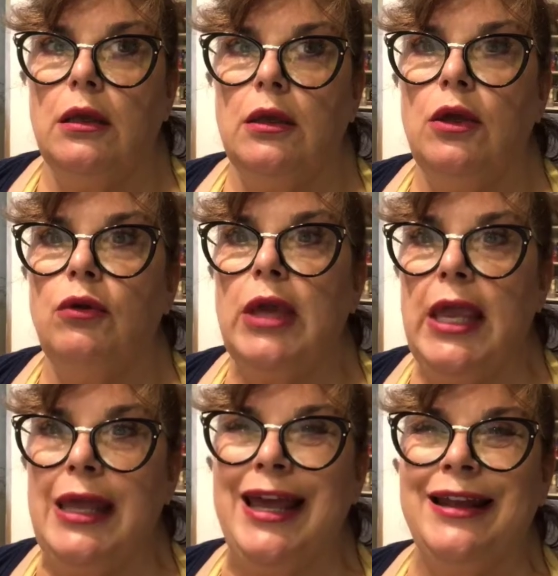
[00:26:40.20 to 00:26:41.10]
you
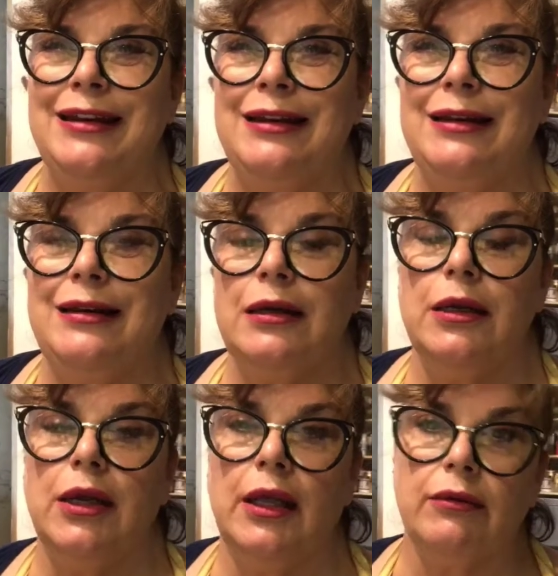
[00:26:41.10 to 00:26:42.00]
can't,
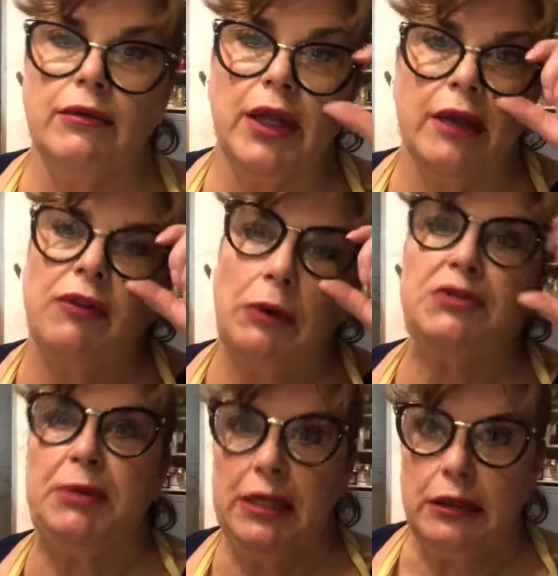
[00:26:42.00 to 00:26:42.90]
like if I
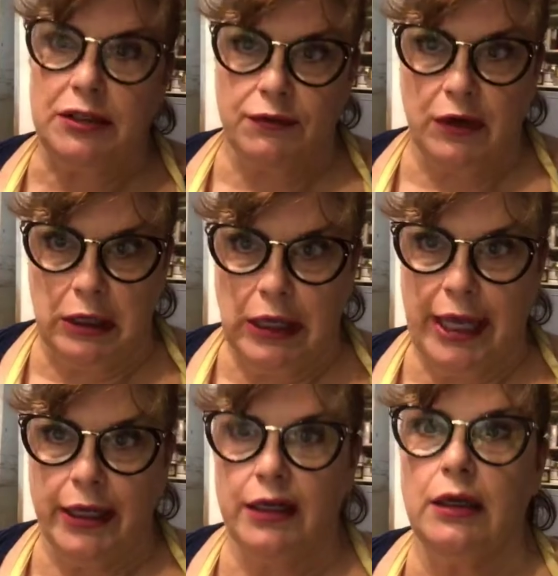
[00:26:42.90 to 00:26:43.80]
was bidding this for a
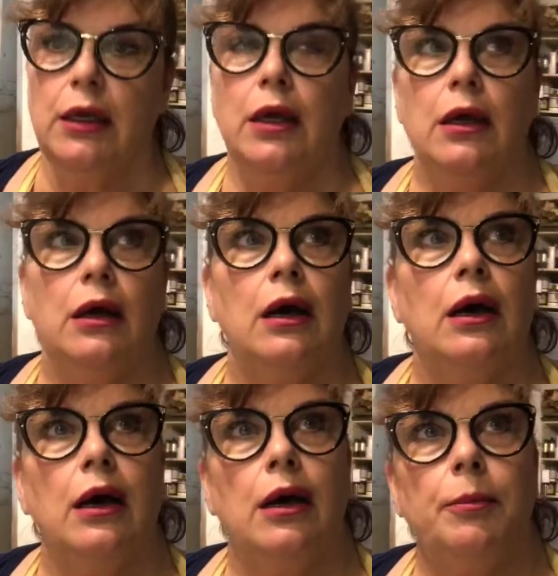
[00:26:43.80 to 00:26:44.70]
client,
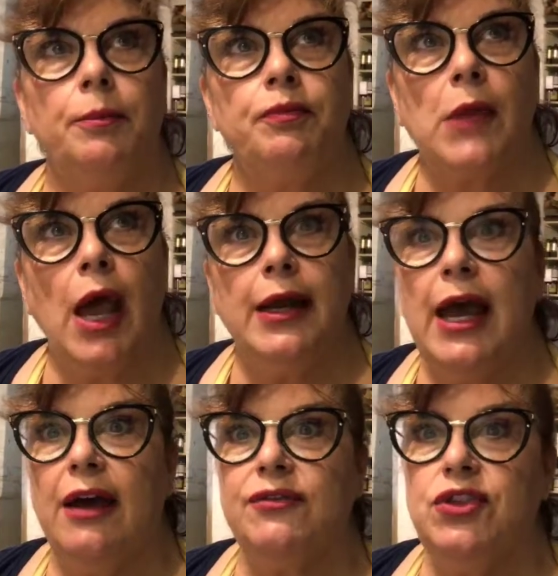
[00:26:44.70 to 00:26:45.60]
I'd
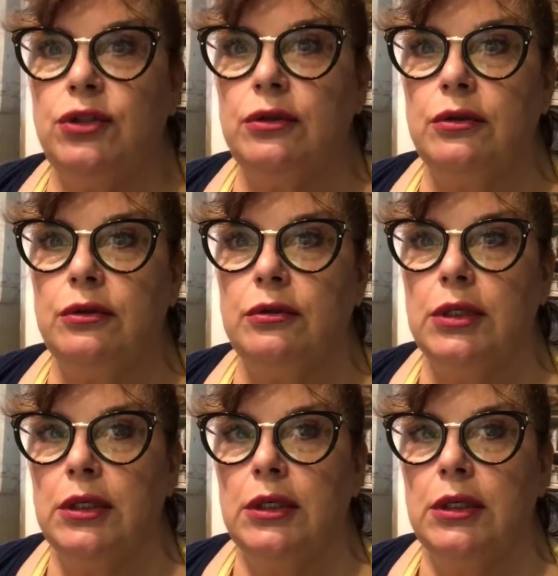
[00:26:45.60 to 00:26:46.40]
have to